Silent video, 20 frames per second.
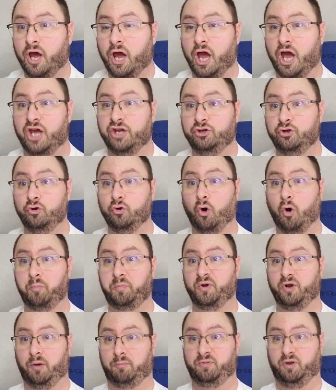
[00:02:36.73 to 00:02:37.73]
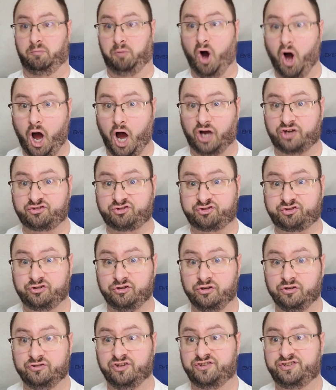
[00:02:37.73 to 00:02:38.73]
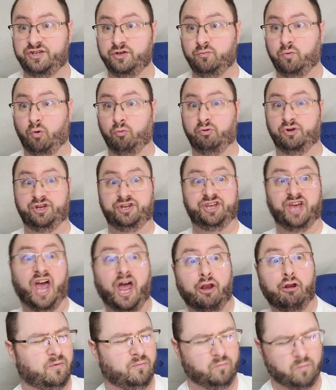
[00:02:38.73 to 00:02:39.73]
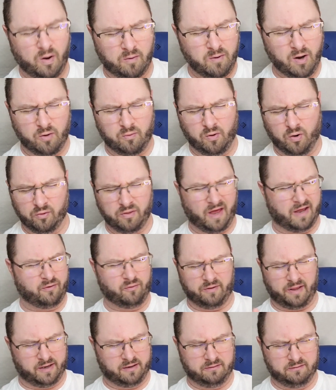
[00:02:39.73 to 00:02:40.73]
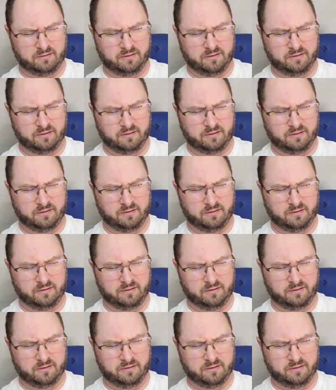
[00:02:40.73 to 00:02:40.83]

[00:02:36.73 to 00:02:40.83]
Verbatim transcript: and you open up the box to see what we get? Whoa, hold on.